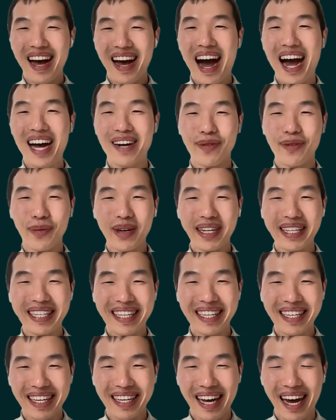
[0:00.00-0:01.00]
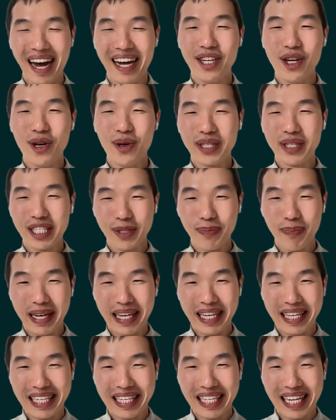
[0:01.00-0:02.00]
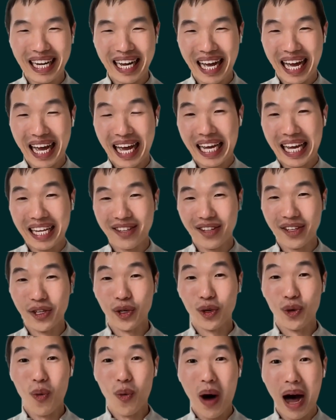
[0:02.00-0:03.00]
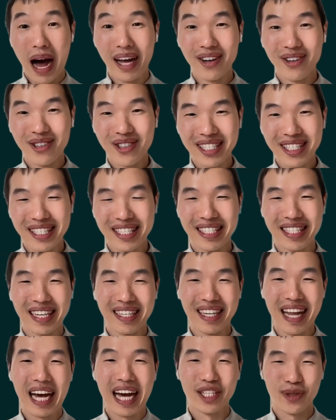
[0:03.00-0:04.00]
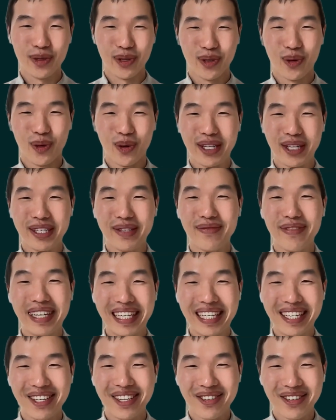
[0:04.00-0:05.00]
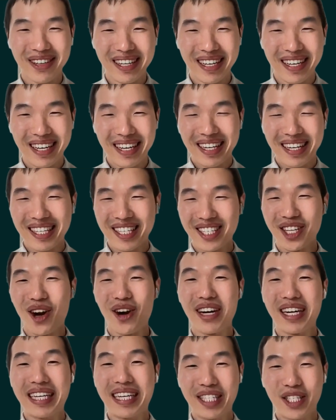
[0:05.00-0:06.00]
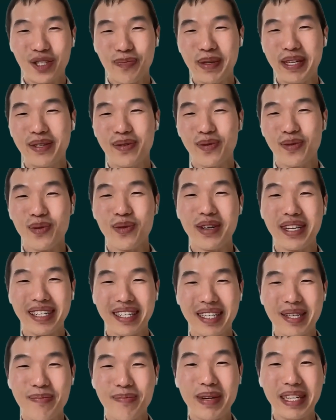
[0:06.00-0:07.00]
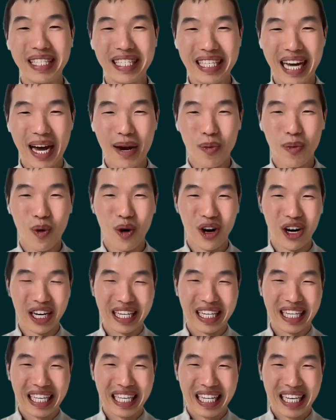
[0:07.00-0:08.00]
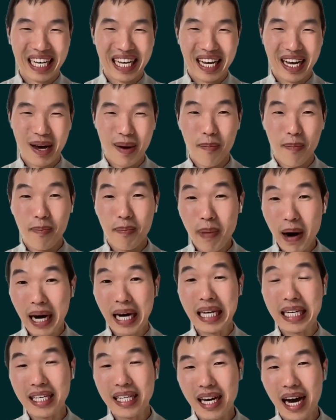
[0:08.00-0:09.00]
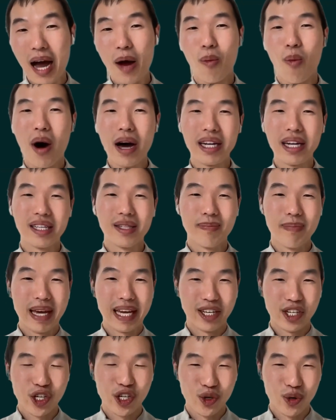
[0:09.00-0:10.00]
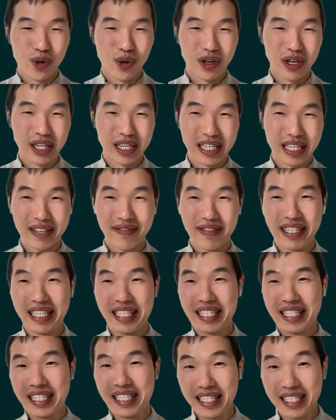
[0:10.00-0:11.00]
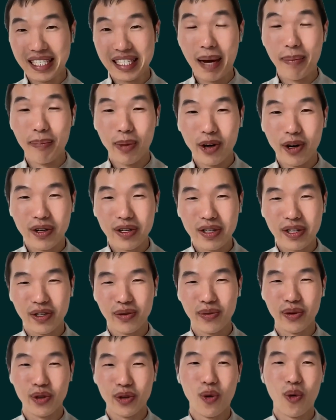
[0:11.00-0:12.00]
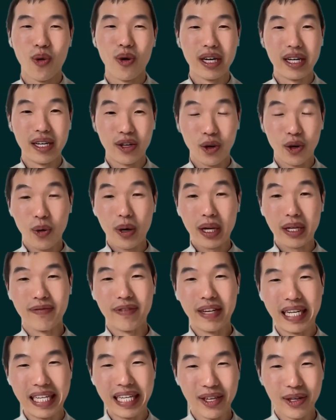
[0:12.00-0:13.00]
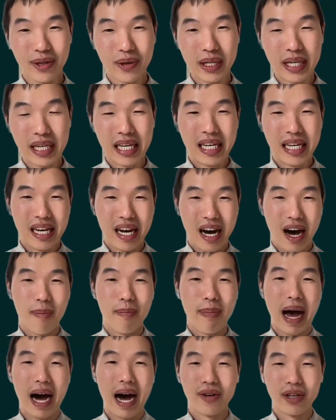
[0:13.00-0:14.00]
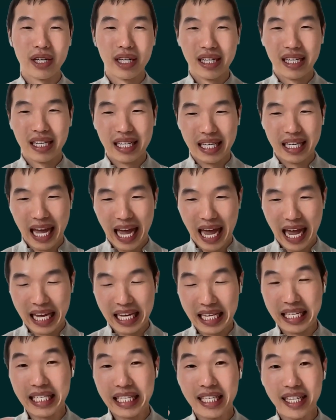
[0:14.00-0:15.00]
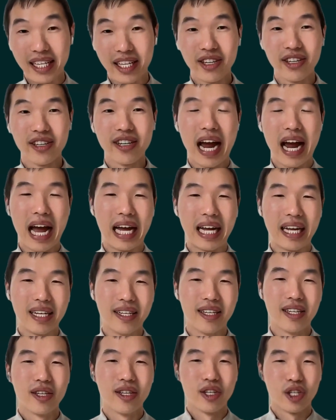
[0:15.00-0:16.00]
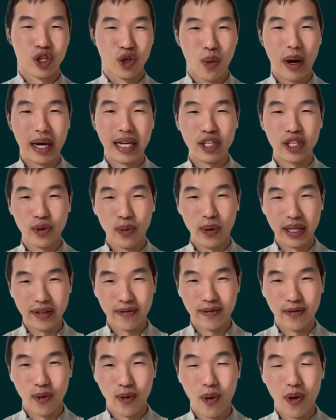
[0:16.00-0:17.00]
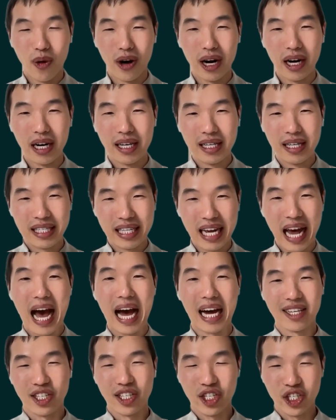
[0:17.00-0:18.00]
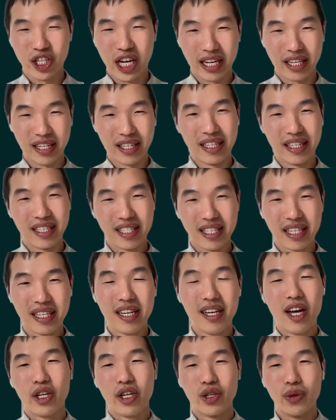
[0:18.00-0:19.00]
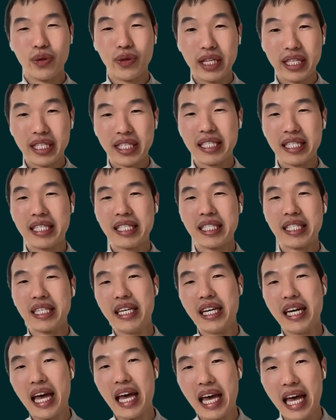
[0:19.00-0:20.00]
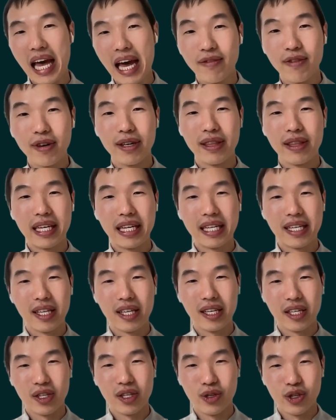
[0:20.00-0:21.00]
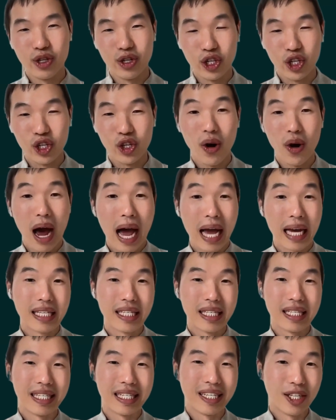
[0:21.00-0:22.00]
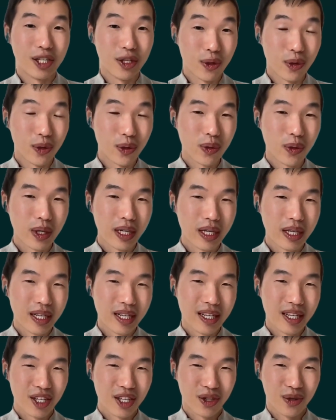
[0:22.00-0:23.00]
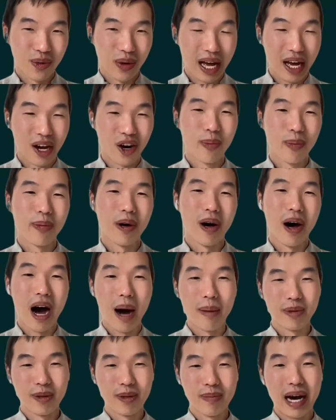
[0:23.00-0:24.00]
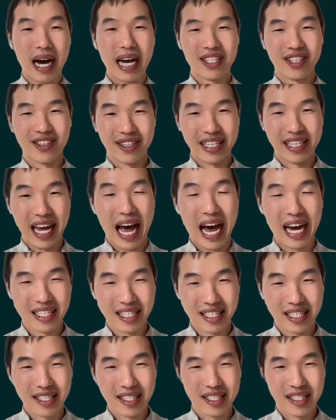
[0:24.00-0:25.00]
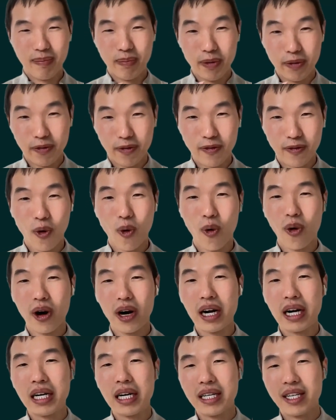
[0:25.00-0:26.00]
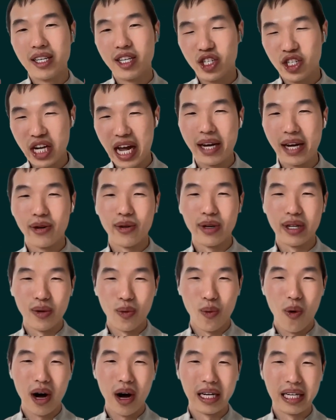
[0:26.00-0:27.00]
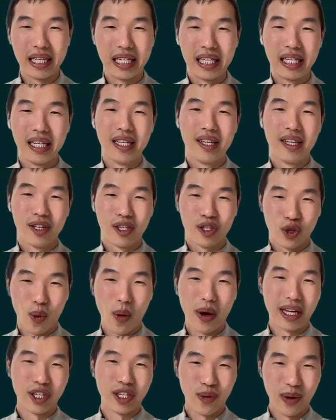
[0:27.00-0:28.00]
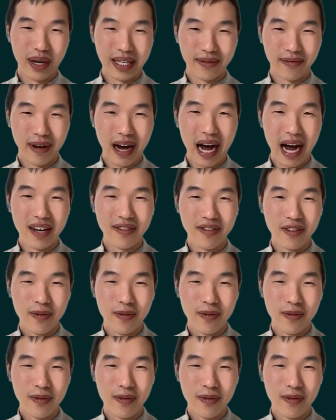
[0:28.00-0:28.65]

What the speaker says: Hi everyone. I know it's been a little while since I last recorded a video. Sorry, it's been really busy at work, but I wanted to make sure, given it's December, to record a quick video about a year-end 2024 tax checklist. So this is everything you should try to do to help optimize your taxes before January 1, 2025.